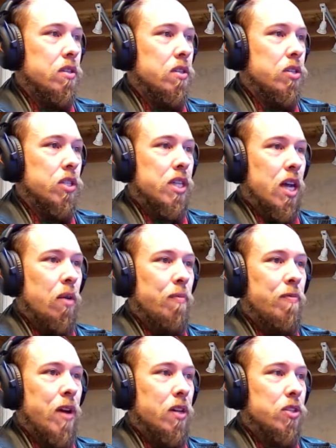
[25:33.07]
just a help
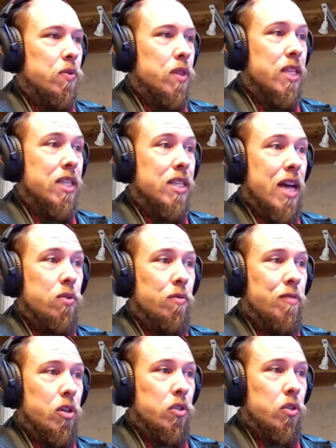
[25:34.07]
file. So this is actual
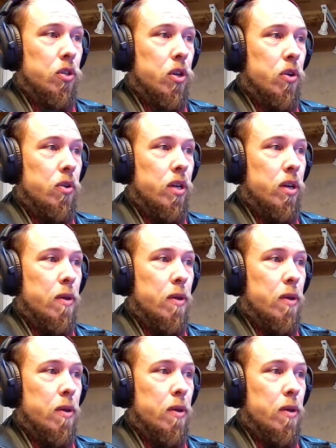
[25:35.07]
functional code.